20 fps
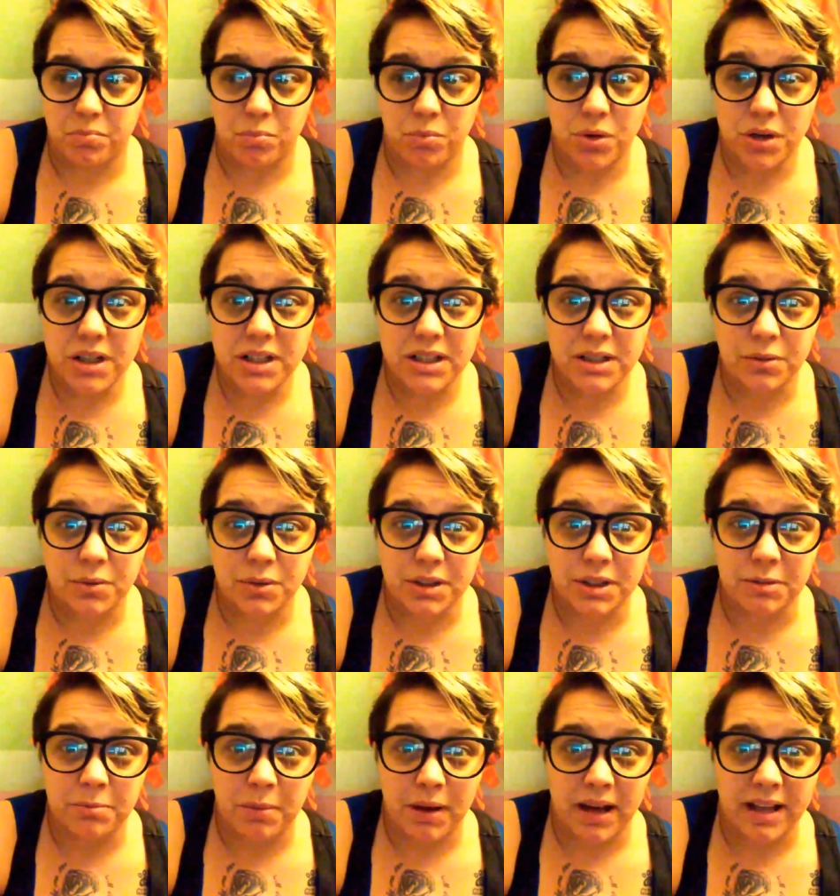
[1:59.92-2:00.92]

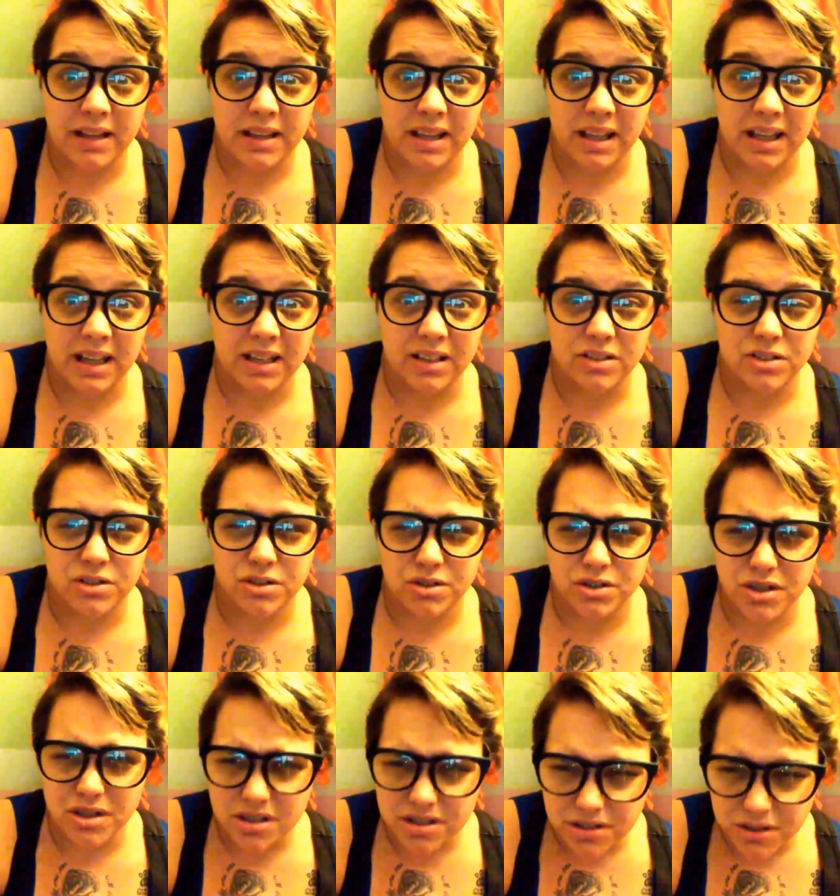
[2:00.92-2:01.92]
really bad things
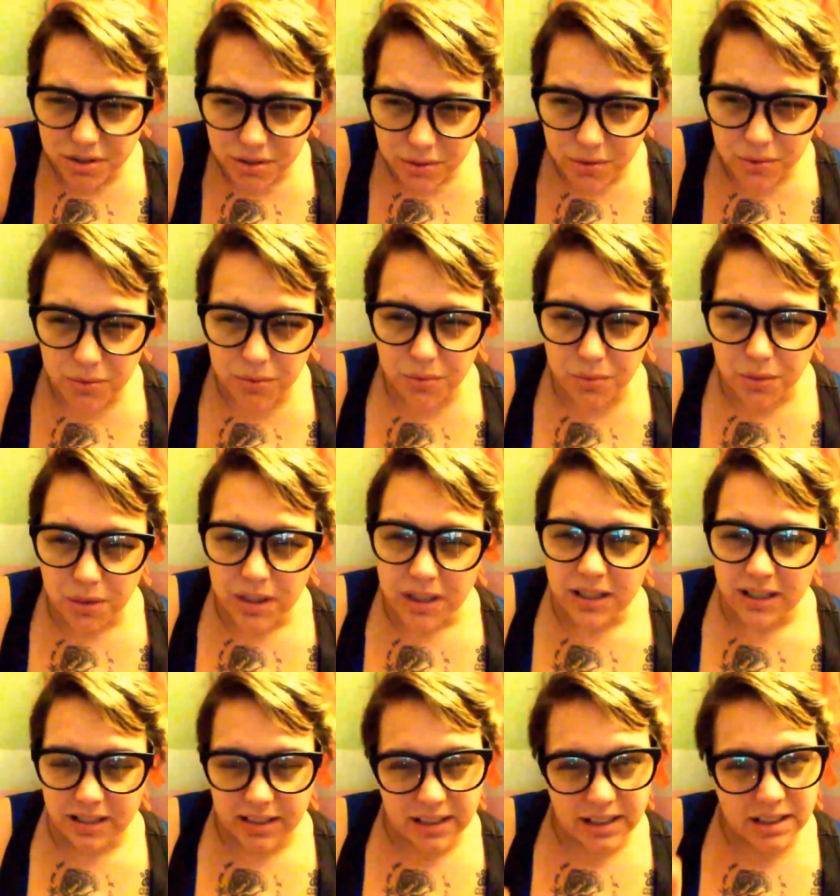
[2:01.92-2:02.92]
just to
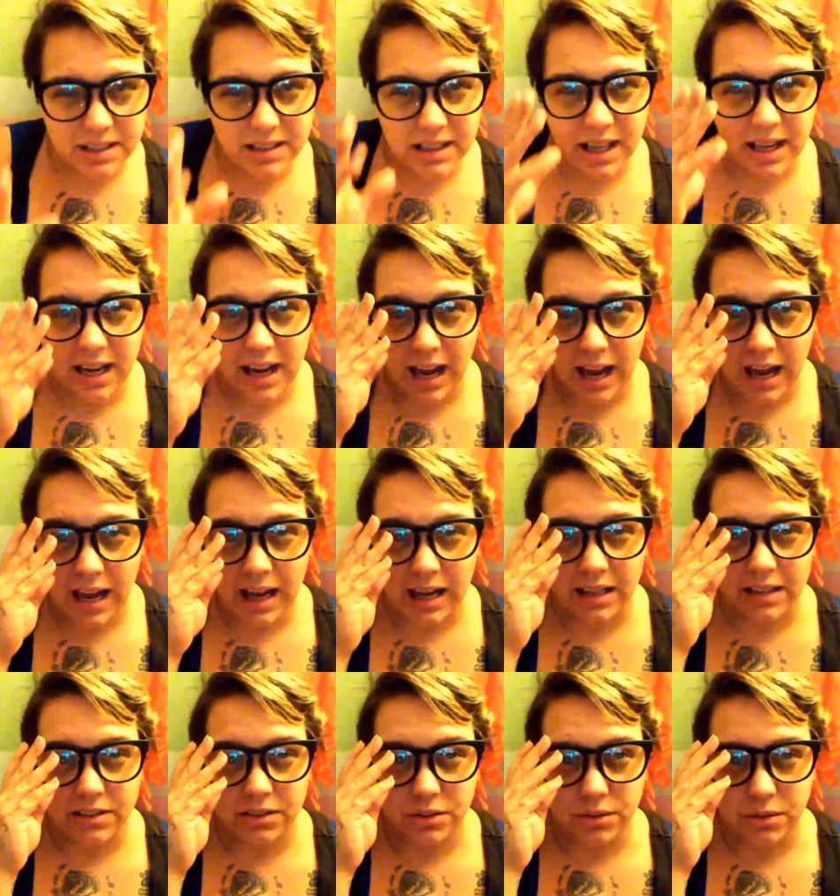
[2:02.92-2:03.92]
get that
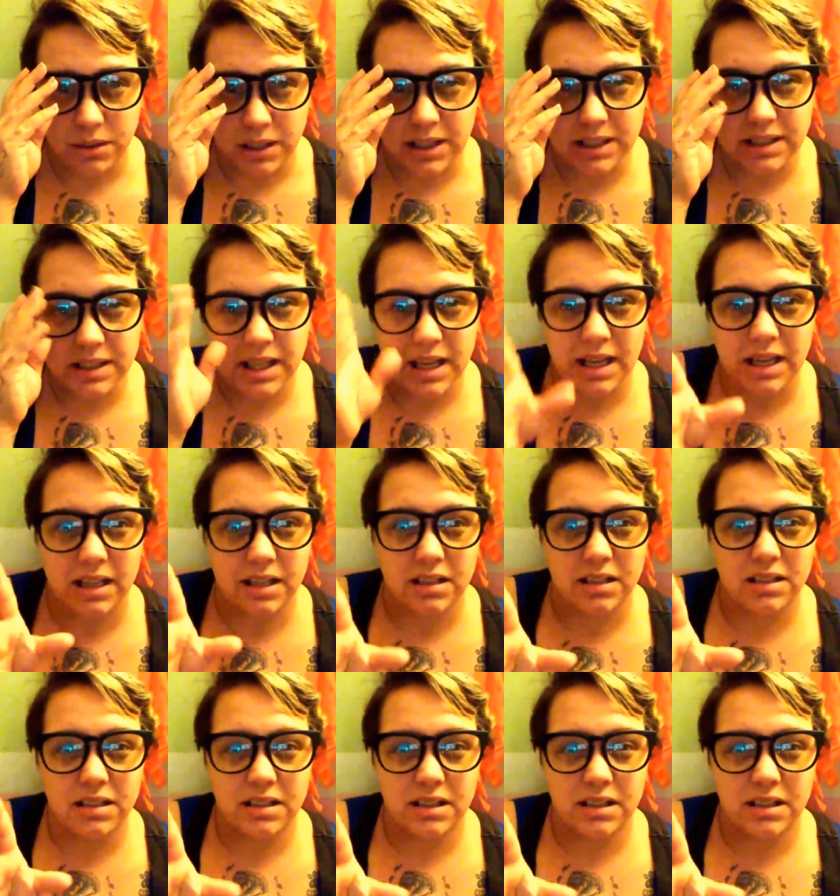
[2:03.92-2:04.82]
high, to get that